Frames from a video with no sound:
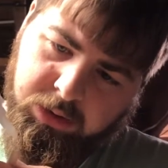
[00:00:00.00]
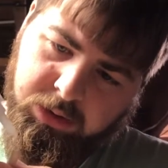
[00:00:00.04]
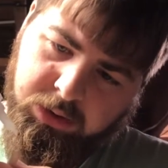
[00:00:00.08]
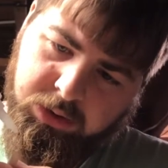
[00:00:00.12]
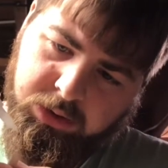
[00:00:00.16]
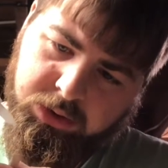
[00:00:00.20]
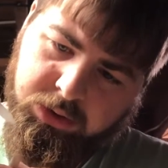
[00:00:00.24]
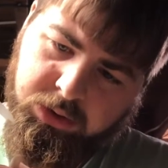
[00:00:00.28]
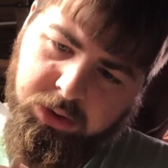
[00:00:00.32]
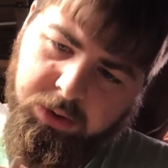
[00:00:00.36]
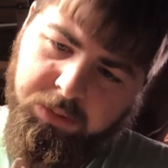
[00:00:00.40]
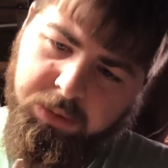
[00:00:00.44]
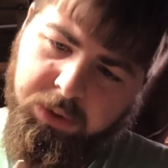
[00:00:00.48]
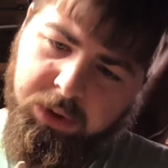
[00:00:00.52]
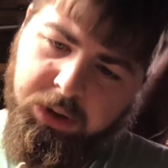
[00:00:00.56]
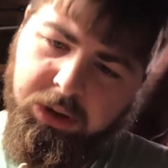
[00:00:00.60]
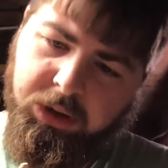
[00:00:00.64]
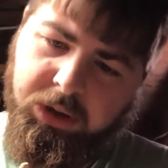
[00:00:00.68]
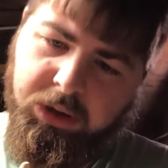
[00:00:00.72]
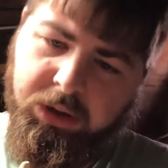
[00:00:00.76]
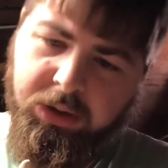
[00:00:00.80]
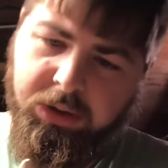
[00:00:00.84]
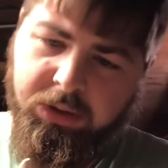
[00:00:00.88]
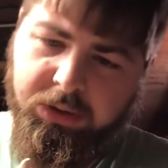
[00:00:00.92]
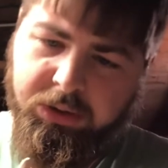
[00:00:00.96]
drip a
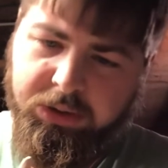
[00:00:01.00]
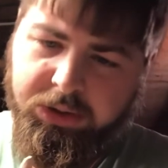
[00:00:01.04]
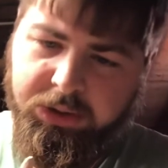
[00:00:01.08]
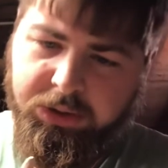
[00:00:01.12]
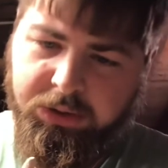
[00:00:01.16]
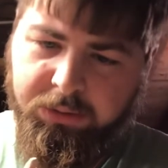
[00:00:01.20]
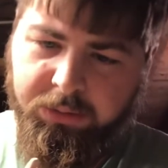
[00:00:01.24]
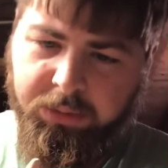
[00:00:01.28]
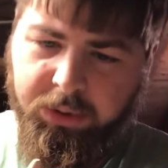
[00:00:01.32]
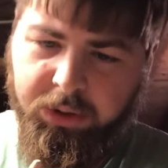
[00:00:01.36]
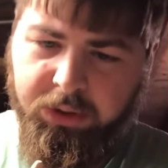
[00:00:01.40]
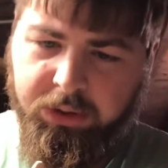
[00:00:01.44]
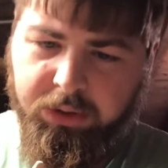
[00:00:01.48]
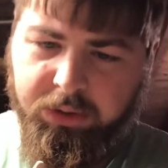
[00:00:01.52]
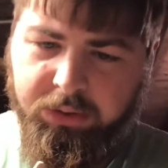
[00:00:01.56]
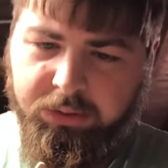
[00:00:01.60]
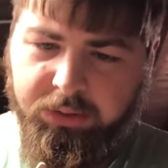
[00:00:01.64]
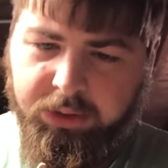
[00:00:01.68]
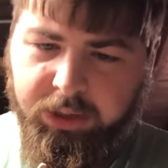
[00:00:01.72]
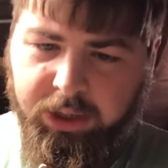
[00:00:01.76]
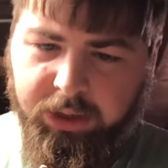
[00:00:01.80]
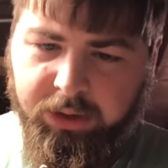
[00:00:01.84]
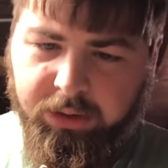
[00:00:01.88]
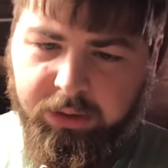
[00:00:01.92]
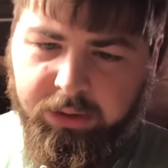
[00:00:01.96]
little super glue
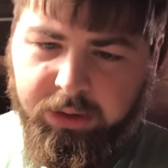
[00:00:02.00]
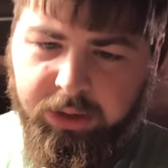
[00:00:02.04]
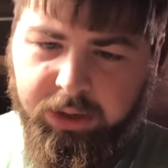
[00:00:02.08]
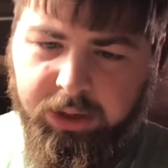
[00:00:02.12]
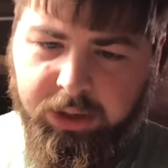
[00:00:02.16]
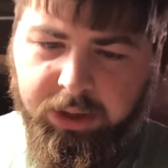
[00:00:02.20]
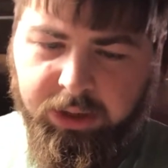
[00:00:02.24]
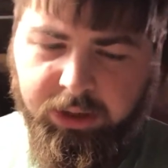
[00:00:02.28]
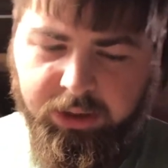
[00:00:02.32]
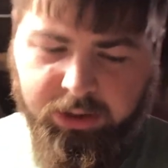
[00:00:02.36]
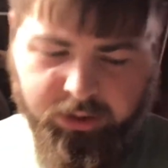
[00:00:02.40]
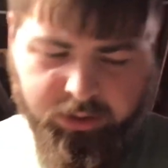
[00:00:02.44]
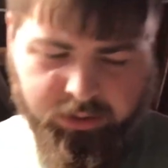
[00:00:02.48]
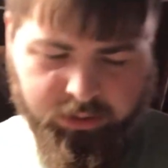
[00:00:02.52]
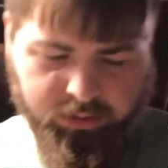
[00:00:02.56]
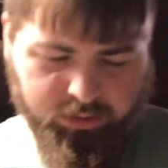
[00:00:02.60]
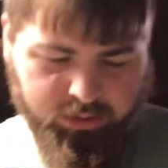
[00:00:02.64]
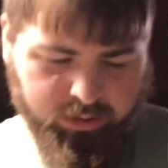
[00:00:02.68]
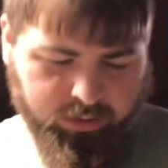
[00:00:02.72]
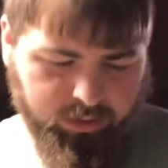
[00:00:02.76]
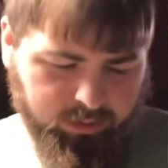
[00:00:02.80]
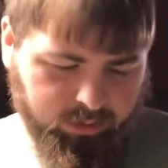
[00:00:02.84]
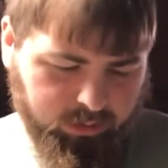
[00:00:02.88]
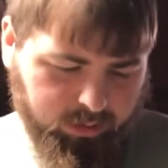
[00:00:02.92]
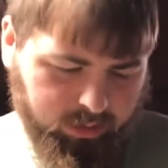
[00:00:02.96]
down in there,
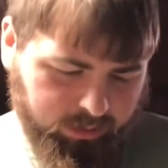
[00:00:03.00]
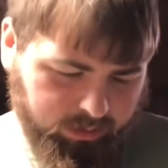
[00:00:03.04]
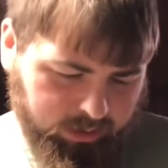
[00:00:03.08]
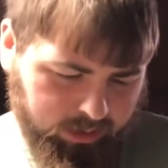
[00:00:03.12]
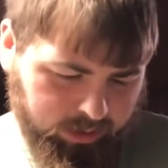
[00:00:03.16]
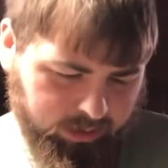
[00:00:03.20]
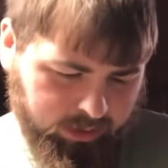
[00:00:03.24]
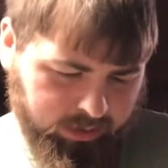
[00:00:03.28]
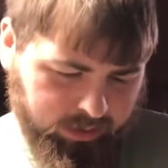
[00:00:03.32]
maybe